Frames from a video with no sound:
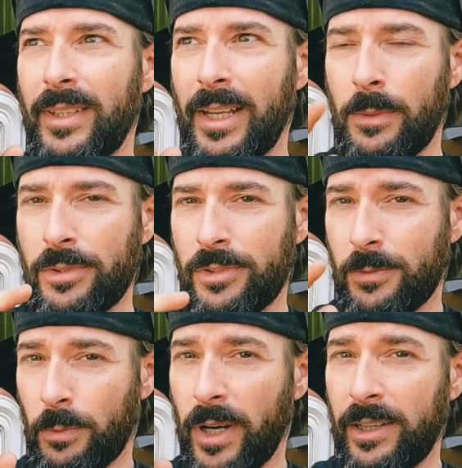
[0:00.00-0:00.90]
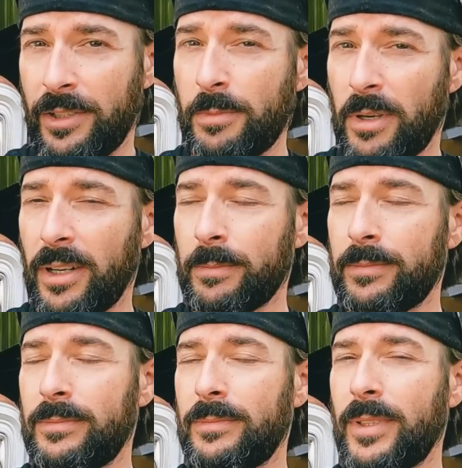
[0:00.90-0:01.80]
That was Riley's
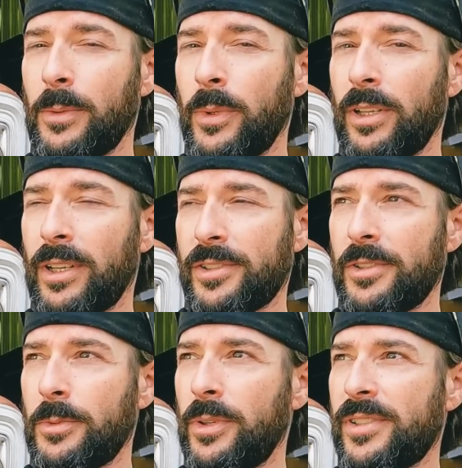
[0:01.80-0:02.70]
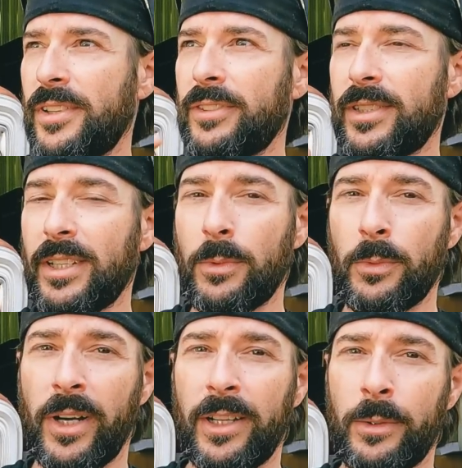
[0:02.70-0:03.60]
mom that we lost in 2017
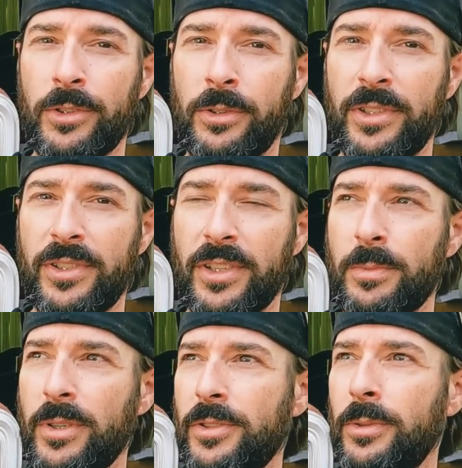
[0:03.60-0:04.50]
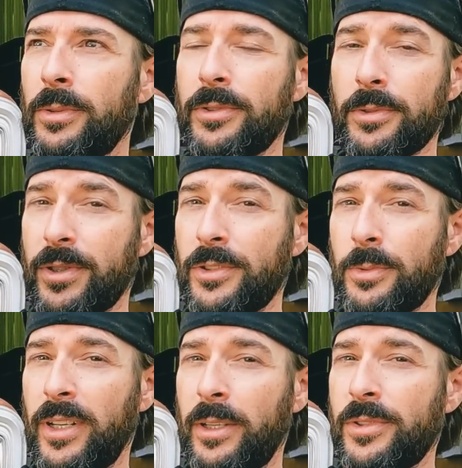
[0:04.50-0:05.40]
when Riley was only 6 months old. So
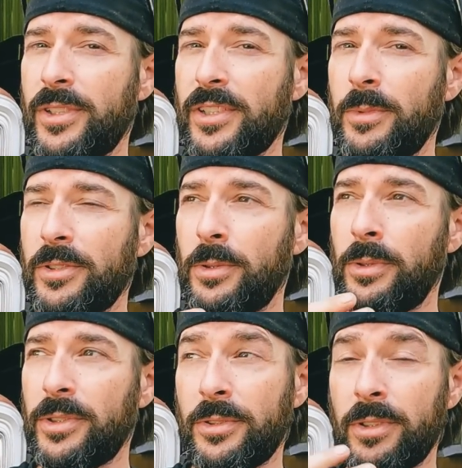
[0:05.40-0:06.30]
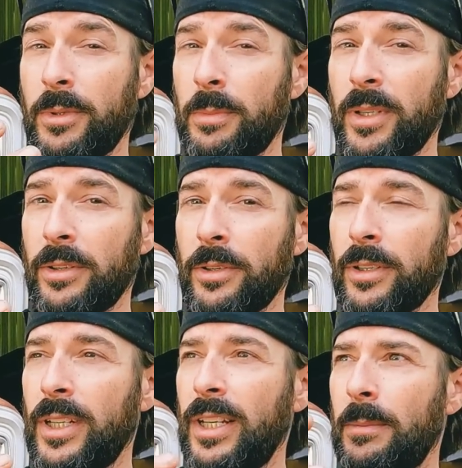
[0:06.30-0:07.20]
since Riley was 6 months old, it's only been me and
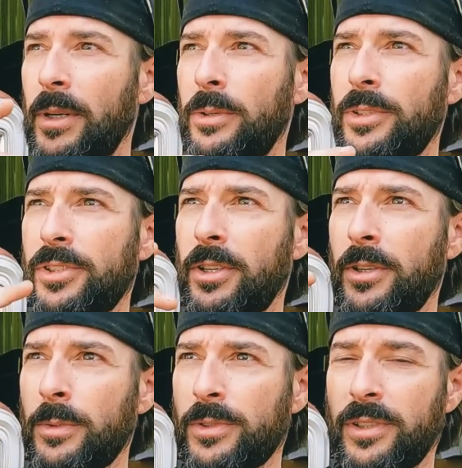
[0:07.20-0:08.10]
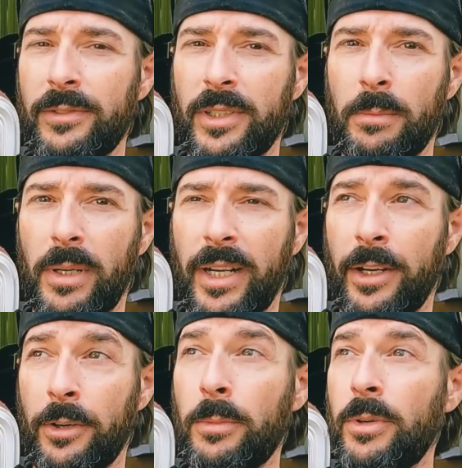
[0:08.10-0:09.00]
her. My oldest daughter was living
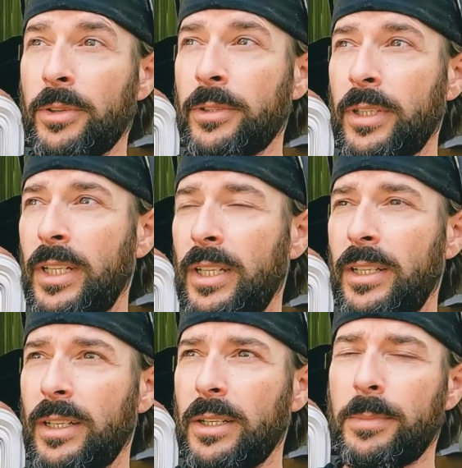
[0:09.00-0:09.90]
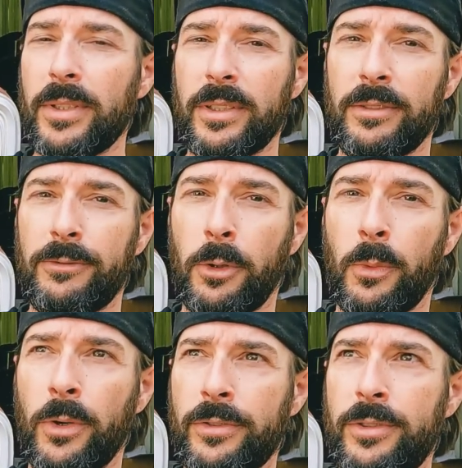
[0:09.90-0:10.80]
by her mother up in
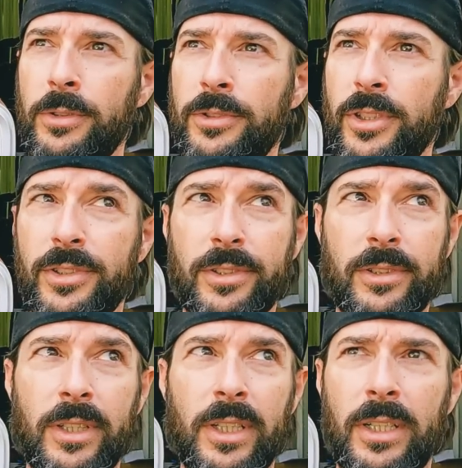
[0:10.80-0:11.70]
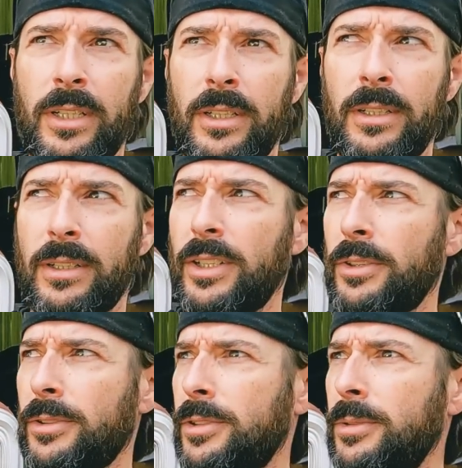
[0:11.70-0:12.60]
Fort Worth till just a
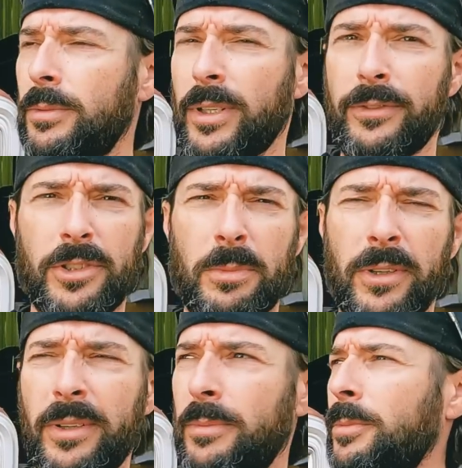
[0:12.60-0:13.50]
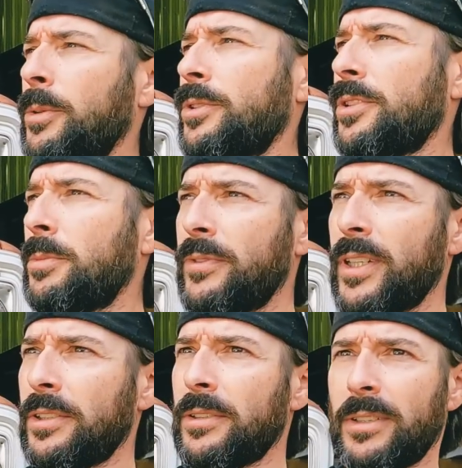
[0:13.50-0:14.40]
year or two, whenever she moved. I don't remember when she moved
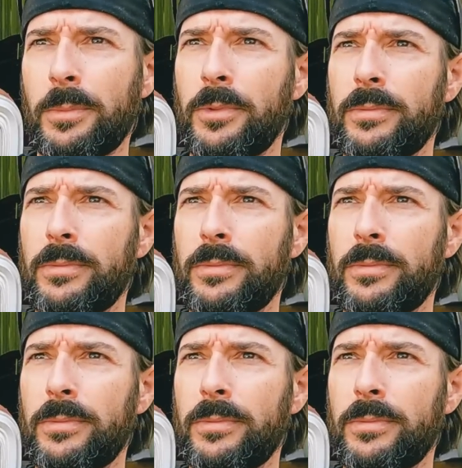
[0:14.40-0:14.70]
down here.